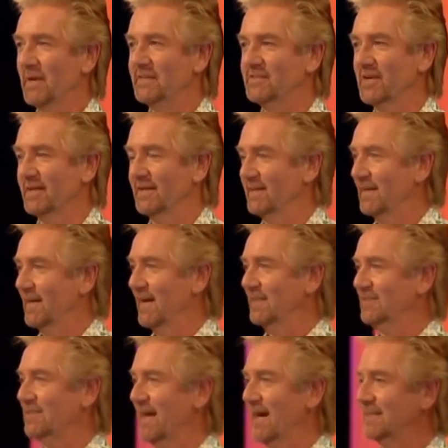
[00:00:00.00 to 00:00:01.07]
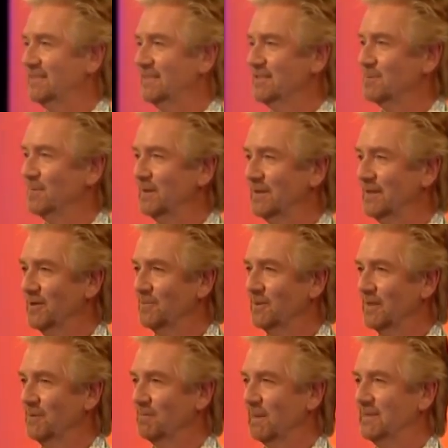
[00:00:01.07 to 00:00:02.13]
Peter, the last act is with you.
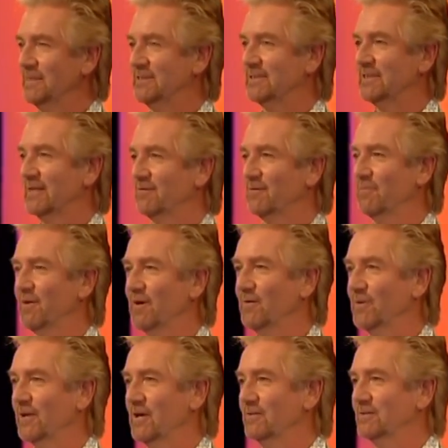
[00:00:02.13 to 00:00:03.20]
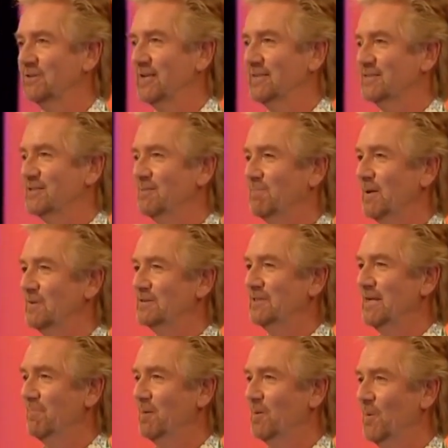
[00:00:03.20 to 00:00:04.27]
Will you please reveal the contents of
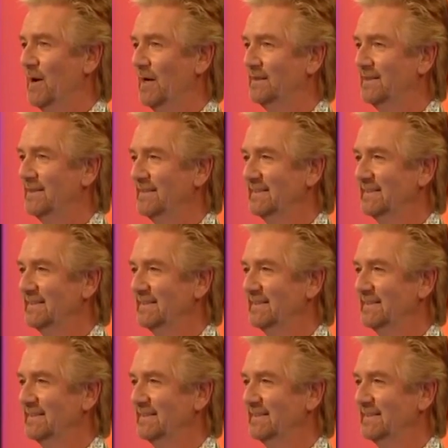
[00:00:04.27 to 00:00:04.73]
box number one?